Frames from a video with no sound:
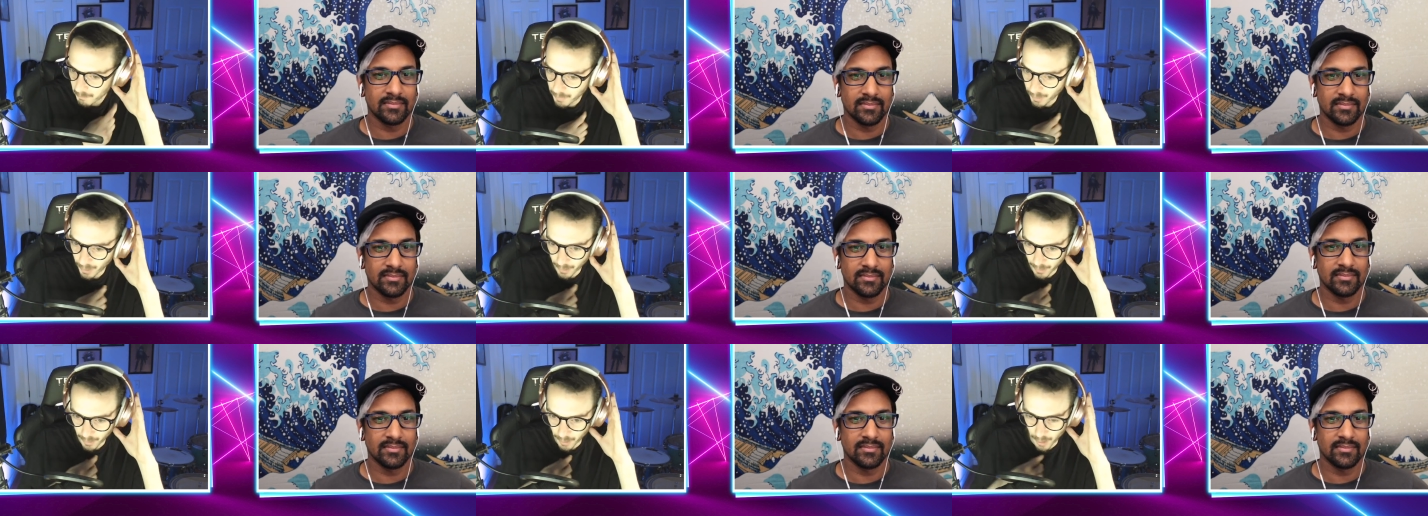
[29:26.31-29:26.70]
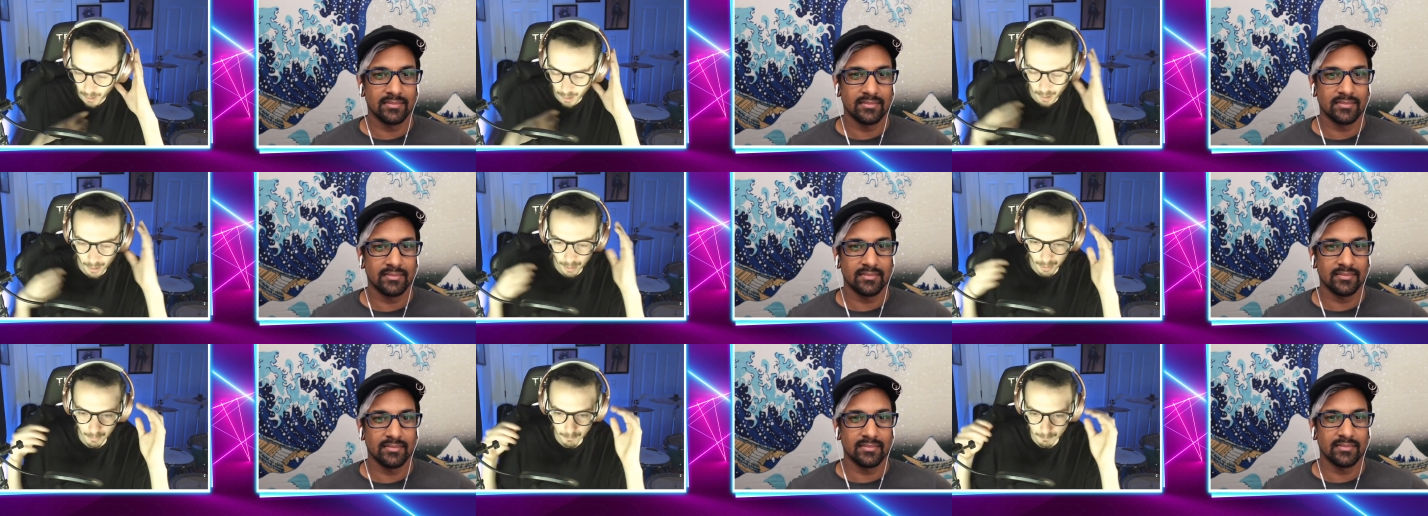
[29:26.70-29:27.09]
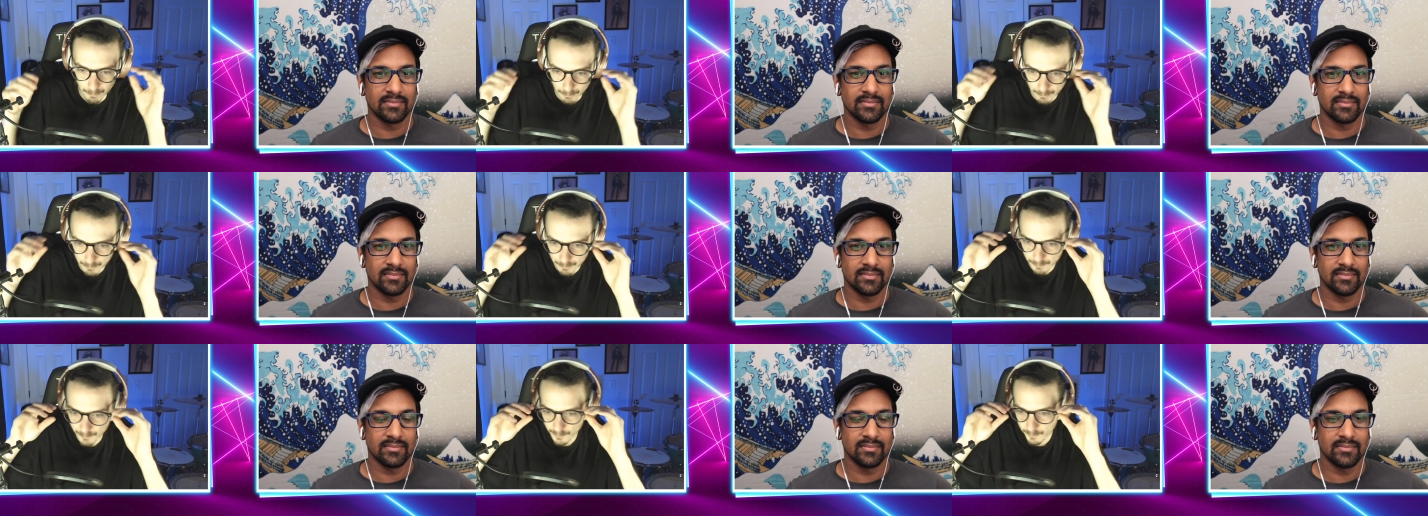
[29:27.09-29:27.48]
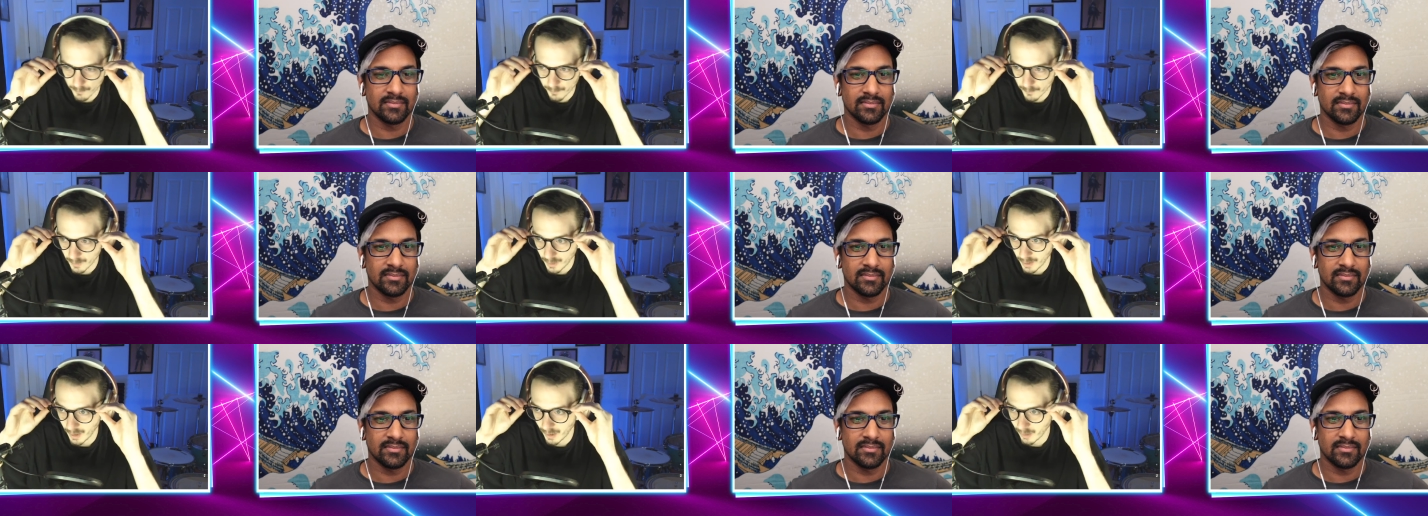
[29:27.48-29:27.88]
Speaker 1: but um,
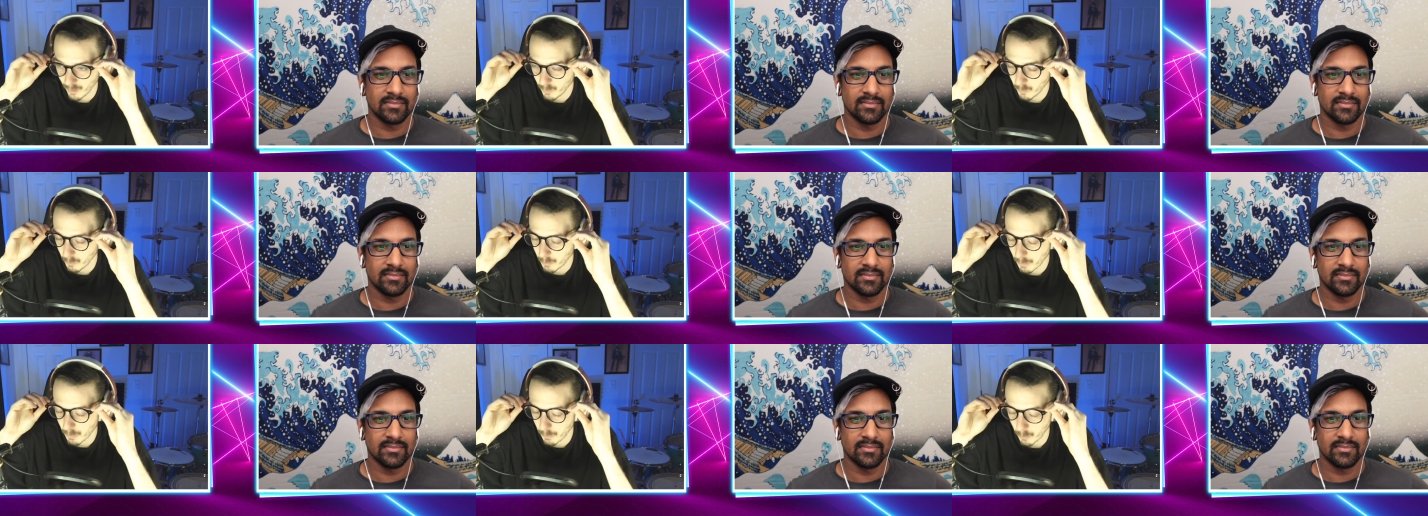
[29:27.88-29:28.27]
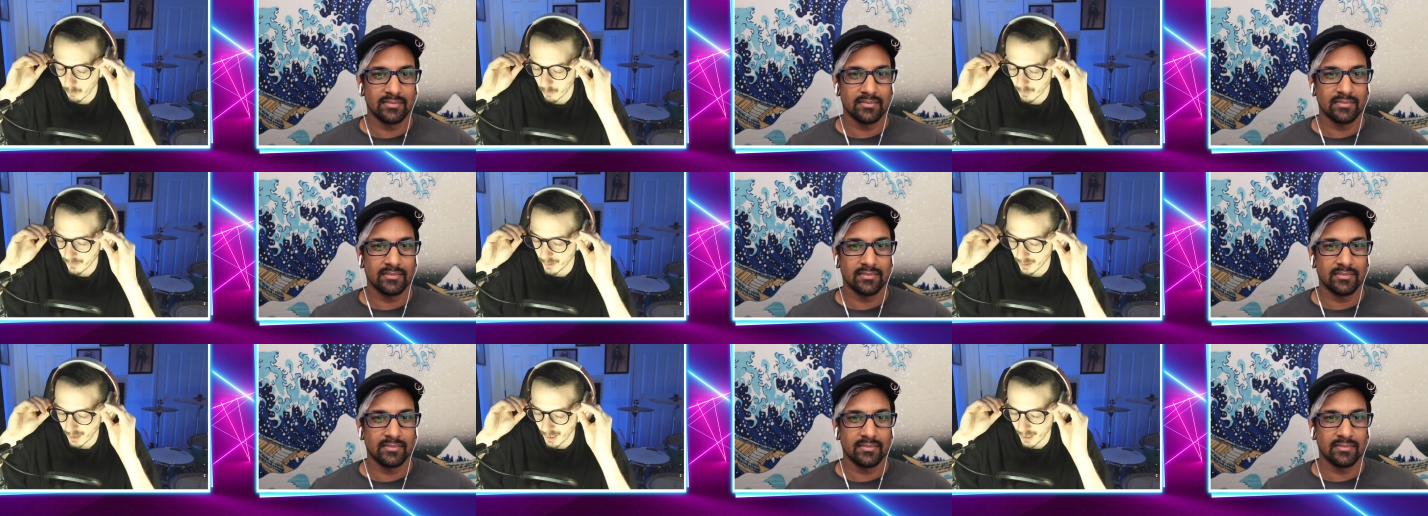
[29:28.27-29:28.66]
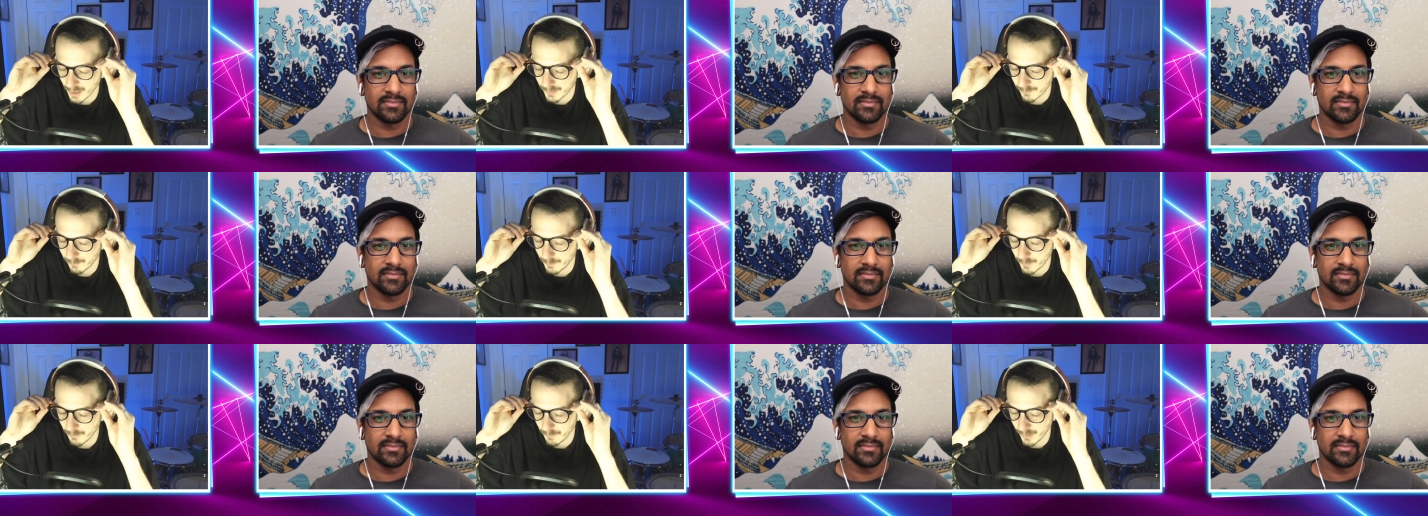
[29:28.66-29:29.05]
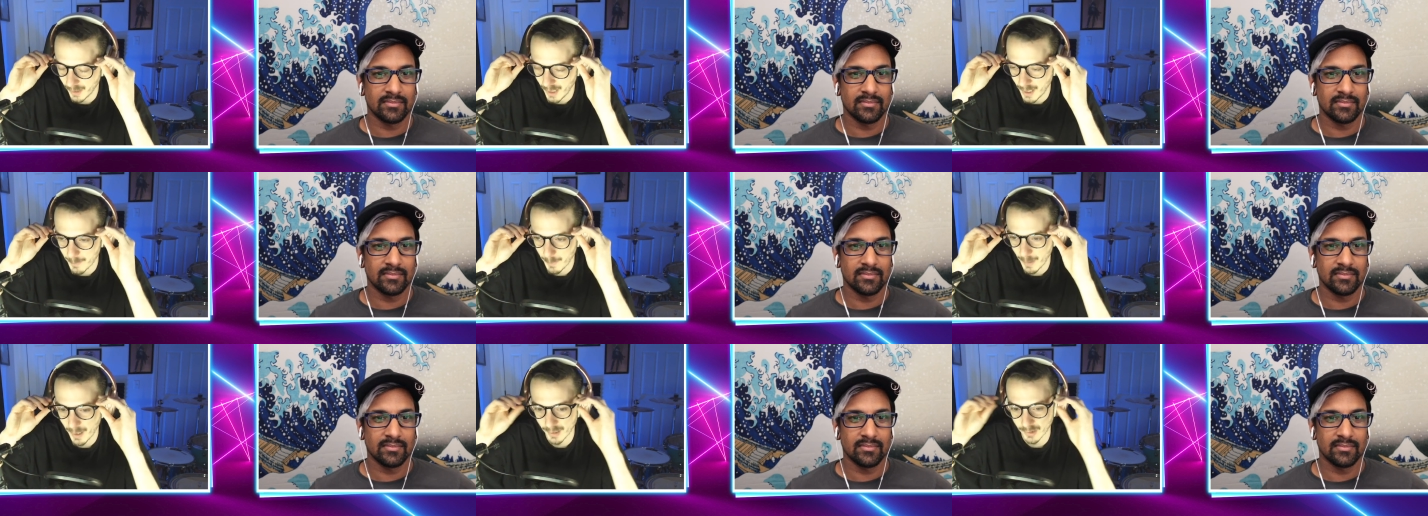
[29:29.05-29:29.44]
I don't remember what the last FIFA
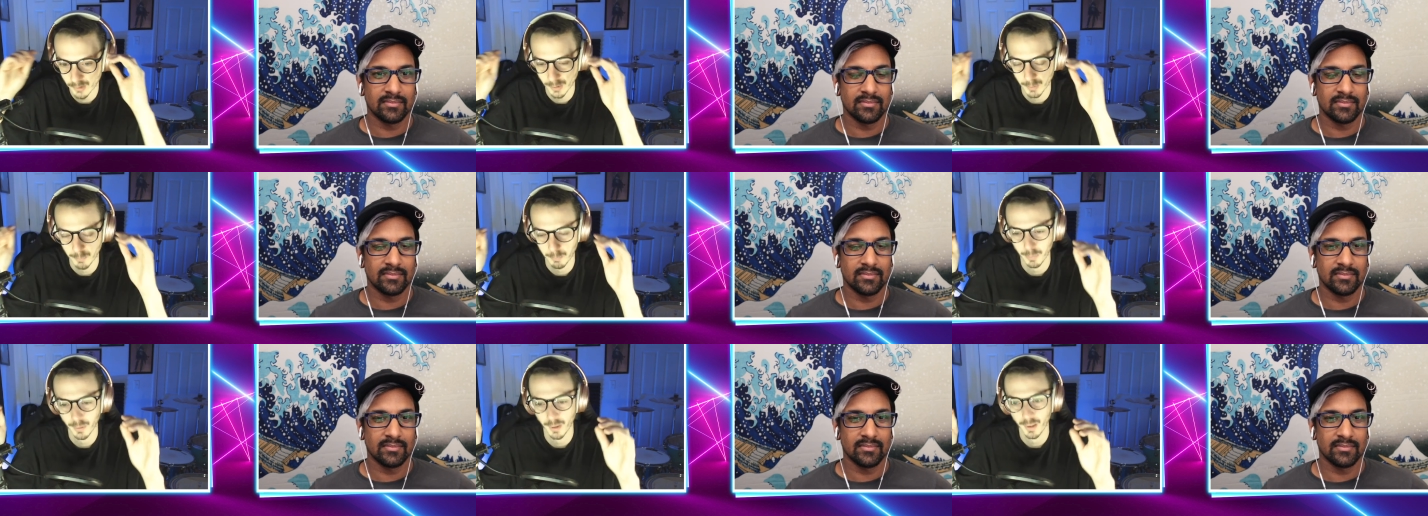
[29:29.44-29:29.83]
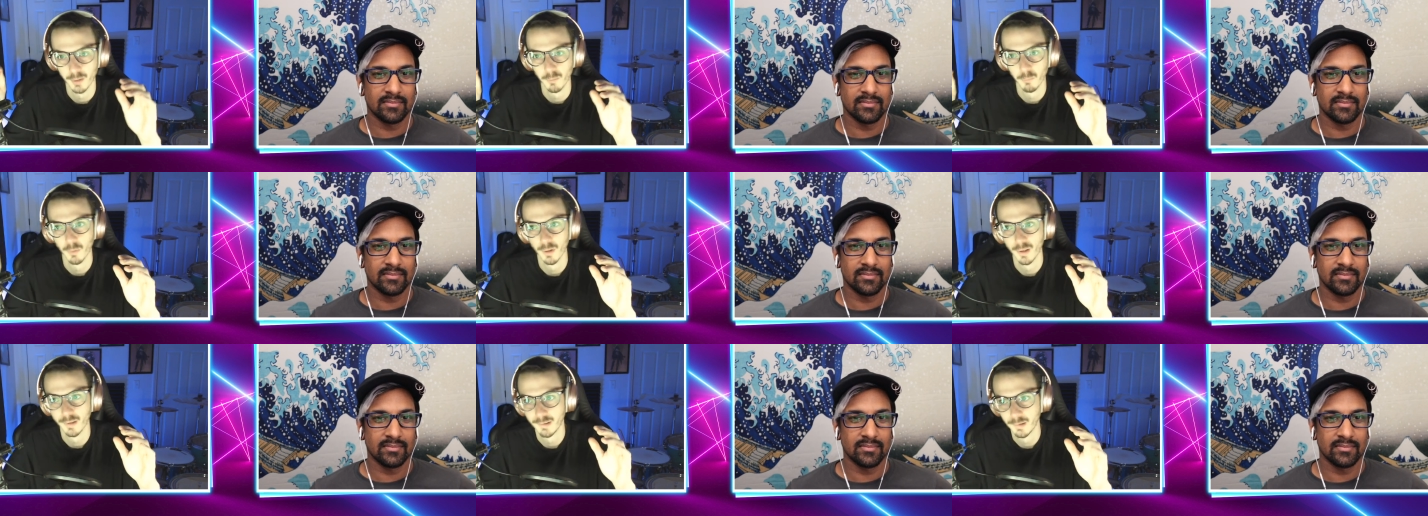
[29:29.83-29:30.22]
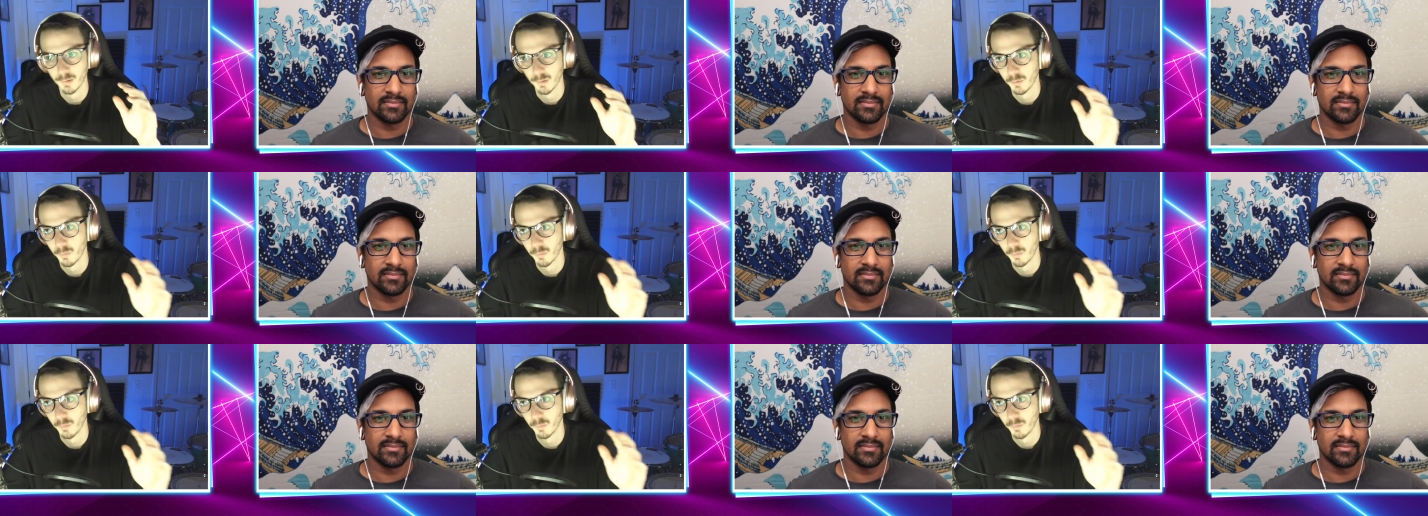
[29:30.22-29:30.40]
game I actually played was.